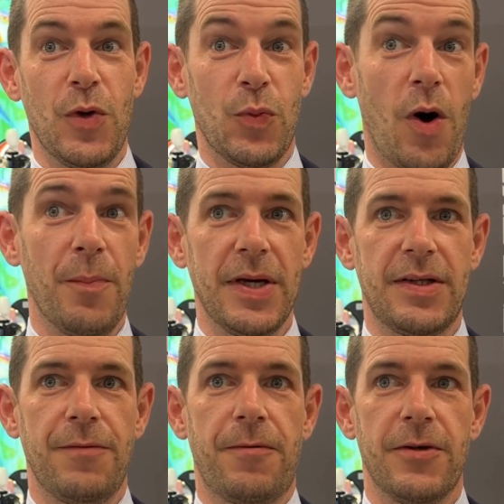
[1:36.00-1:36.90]
with one big
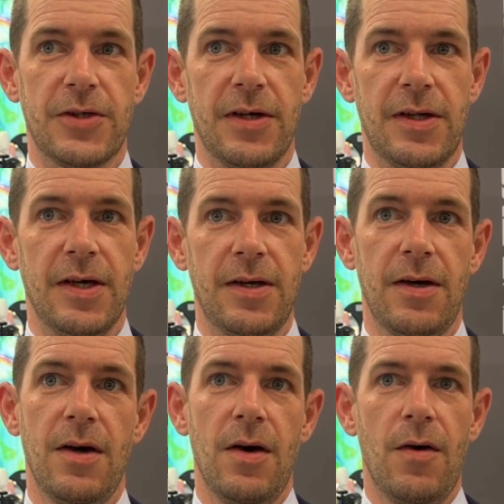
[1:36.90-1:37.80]
difference, I think.
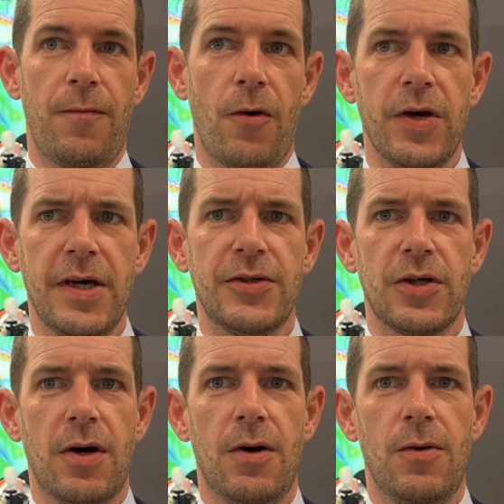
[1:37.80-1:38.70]
4 years
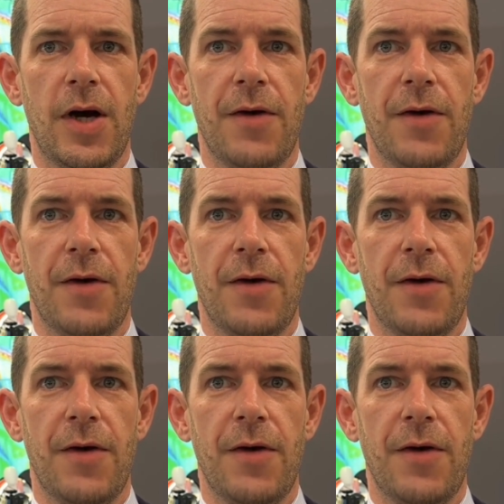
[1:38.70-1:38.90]
ago,